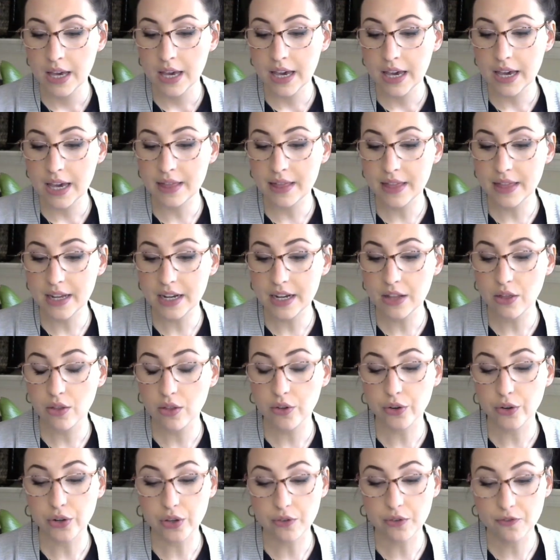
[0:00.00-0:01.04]
And then in
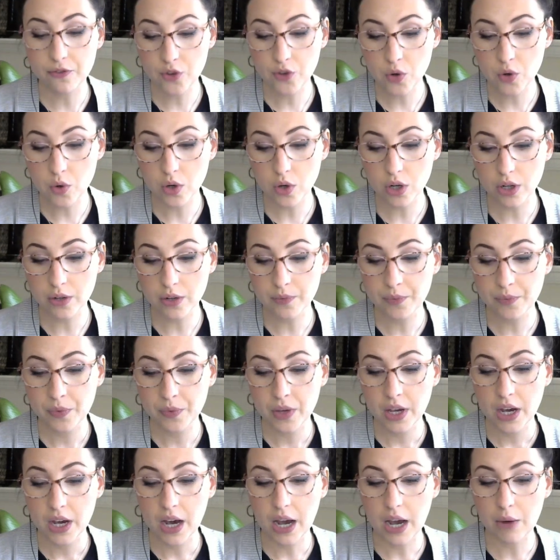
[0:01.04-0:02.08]
34,
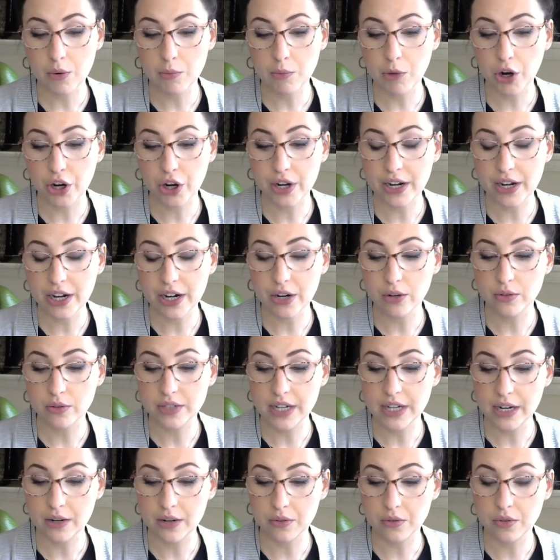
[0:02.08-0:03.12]
I would mark an arrow
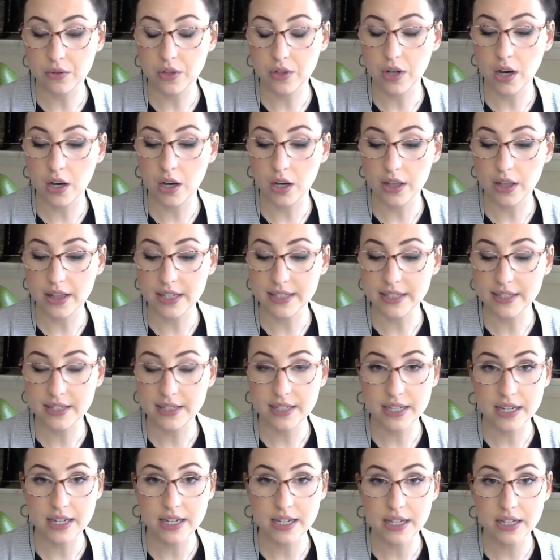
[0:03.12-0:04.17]
down on the
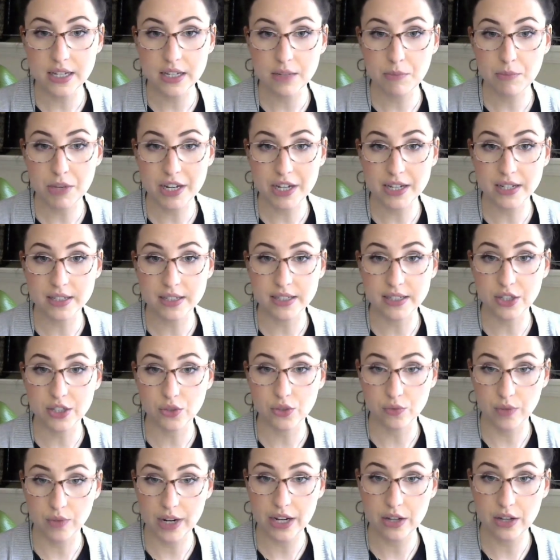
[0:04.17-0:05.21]
C because it's a
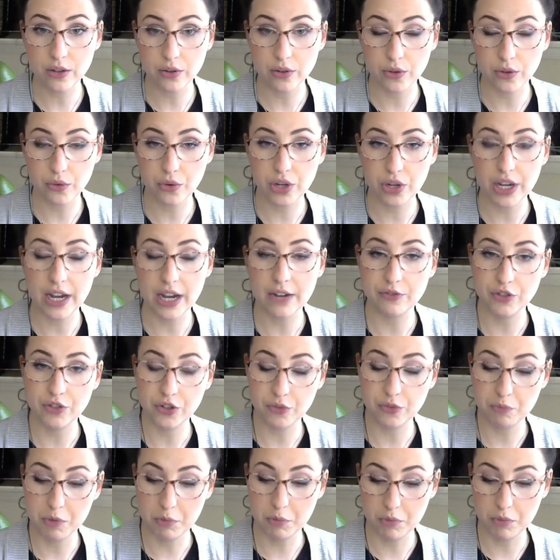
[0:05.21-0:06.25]
regular 3 after
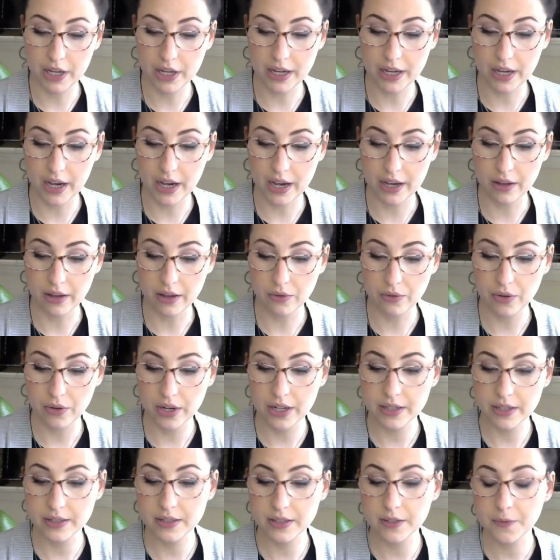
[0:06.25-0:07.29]
you've been playing high
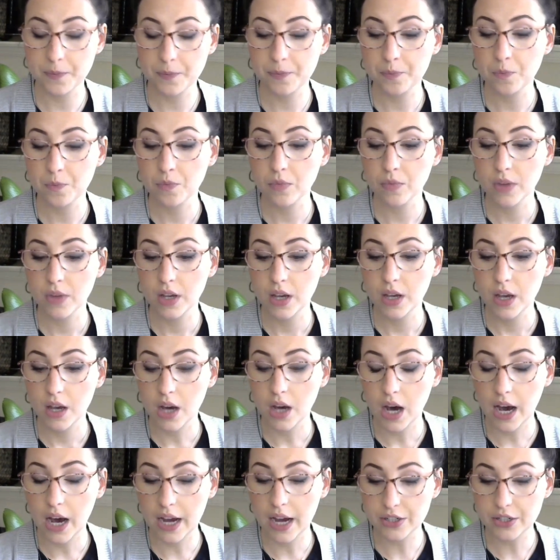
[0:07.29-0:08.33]
3s.
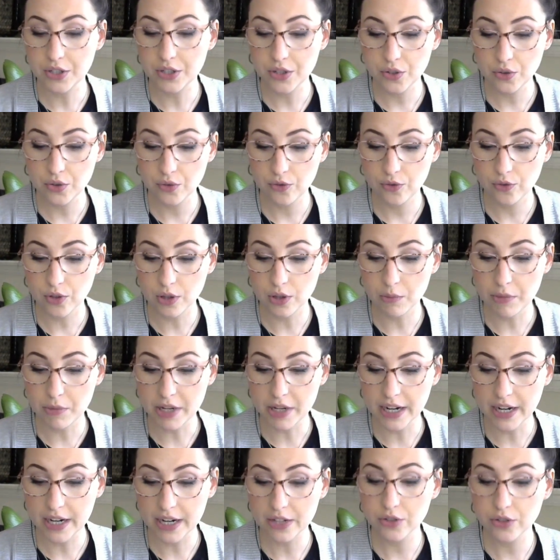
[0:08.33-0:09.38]
High 2 for the B
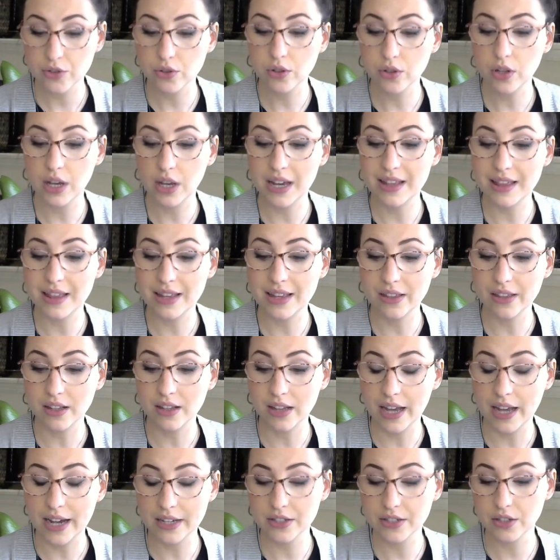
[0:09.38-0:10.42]
natural, and then the
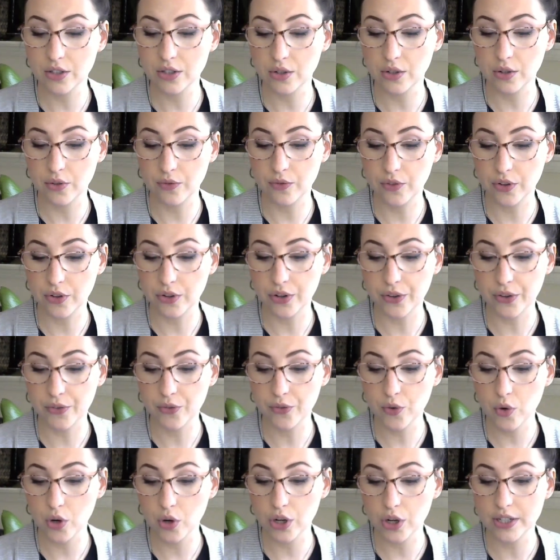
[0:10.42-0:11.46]
last note of
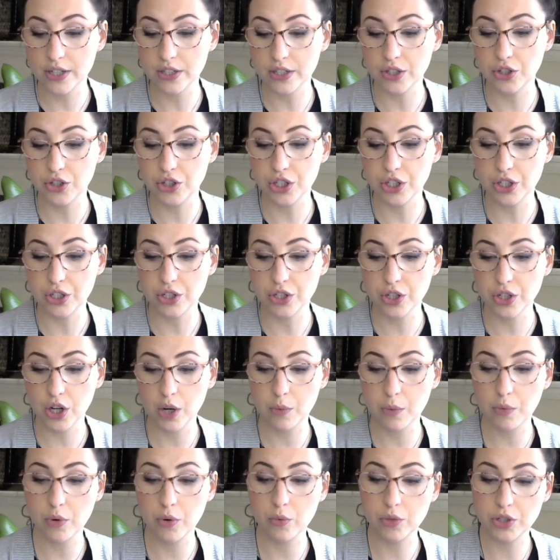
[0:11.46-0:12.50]
34 is a G
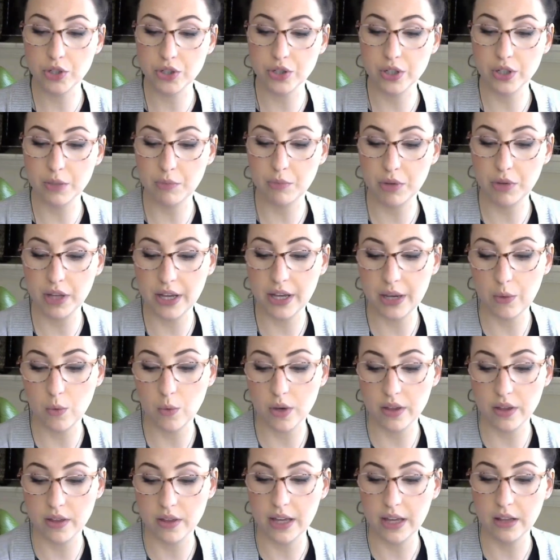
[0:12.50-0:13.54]
sharp, which you're going to play
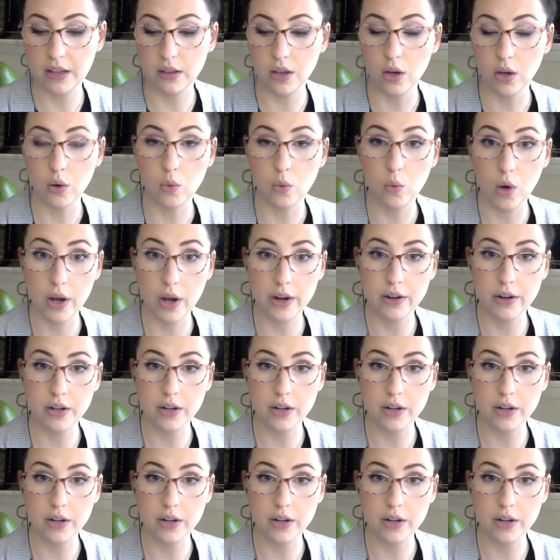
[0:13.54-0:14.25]
with a low 1.